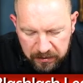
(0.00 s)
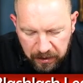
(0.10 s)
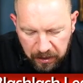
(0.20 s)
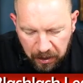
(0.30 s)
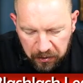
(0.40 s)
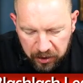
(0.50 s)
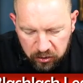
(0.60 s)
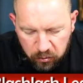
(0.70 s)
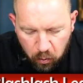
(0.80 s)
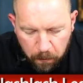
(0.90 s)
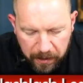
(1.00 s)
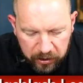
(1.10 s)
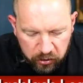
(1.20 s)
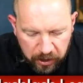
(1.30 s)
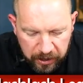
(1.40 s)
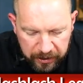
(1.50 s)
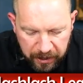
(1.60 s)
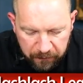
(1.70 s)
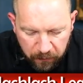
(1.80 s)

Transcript: I, I think I should go back and try it again.